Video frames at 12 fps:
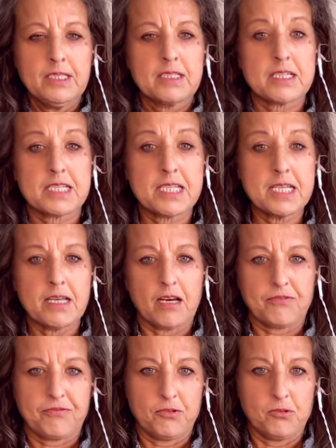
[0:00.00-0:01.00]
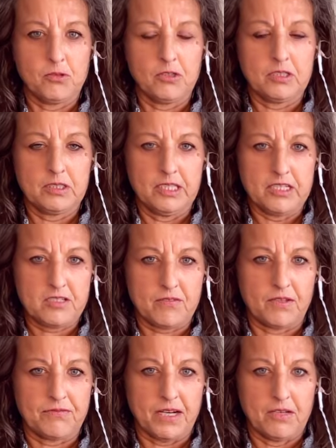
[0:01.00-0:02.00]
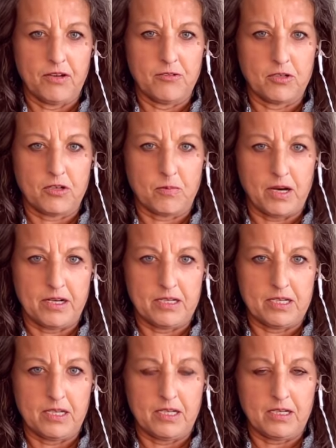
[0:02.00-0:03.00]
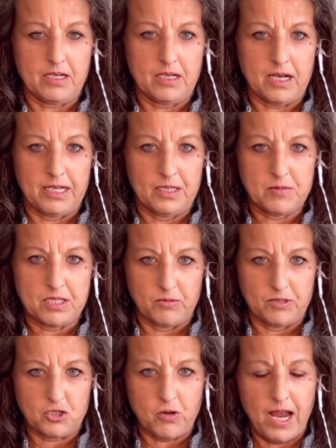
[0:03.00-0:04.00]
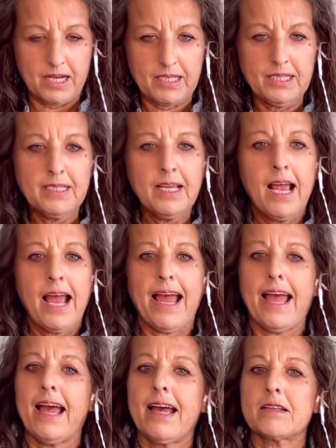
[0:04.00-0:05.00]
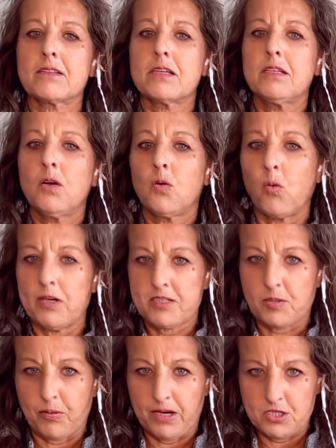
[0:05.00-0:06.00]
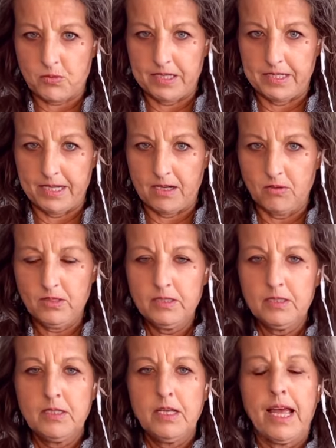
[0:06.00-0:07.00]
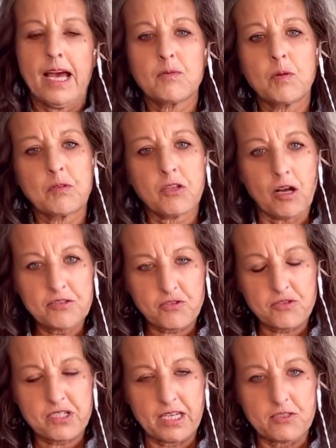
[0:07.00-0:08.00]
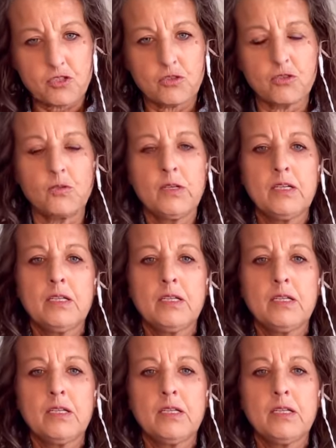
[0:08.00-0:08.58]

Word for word: to see that full list of the 500 commodity items that we track and what is the price right now. And we will also send you